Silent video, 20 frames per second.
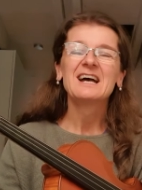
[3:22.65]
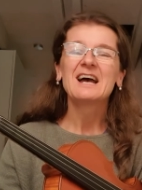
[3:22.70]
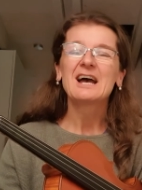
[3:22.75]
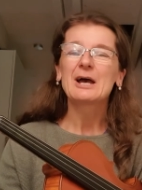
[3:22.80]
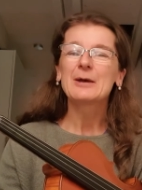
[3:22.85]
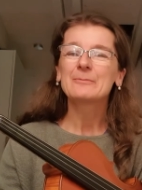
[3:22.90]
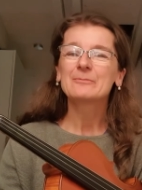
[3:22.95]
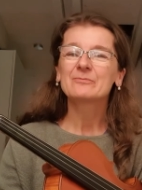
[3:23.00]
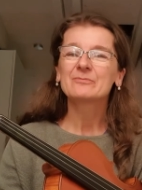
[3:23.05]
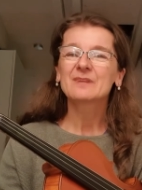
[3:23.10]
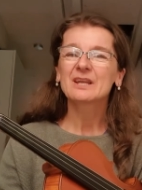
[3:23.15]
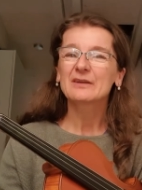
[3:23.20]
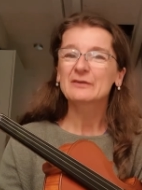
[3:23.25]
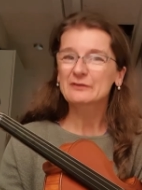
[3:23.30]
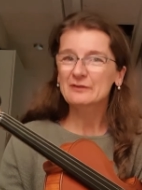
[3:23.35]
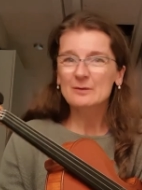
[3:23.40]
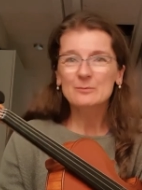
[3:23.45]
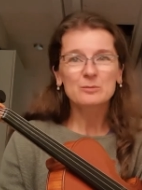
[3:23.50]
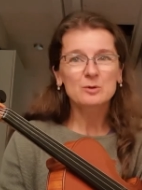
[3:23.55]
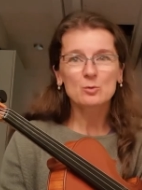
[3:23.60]
a
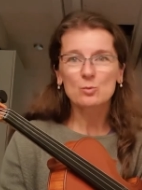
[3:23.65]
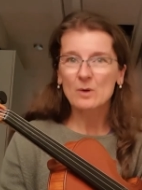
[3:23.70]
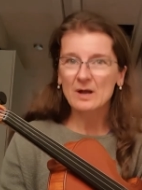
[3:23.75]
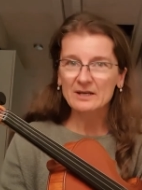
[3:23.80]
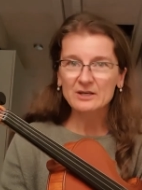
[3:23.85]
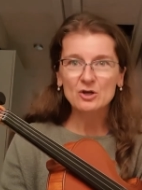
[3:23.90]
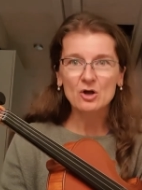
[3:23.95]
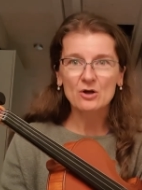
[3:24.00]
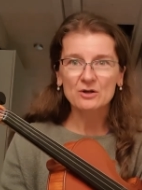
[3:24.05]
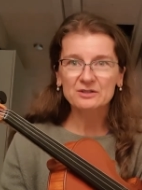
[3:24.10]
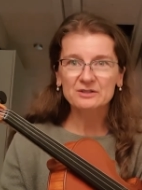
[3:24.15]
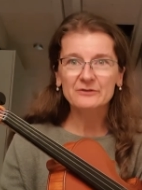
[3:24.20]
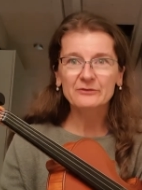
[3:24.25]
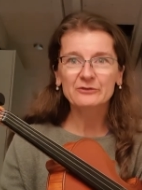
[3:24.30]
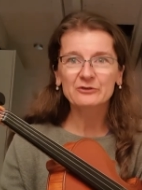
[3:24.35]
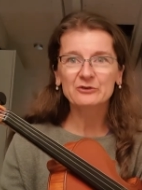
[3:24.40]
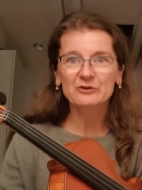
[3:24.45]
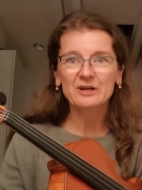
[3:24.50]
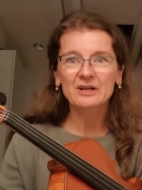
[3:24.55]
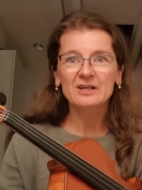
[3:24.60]
simple 1-octave
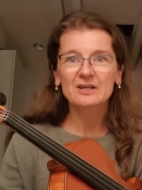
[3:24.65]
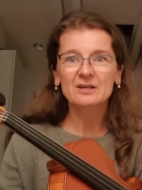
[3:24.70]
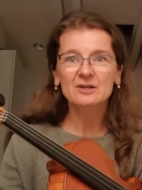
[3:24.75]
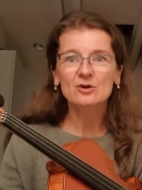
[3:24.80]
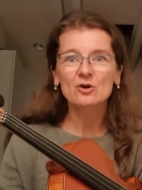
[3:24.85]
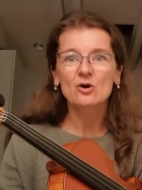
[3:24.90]
string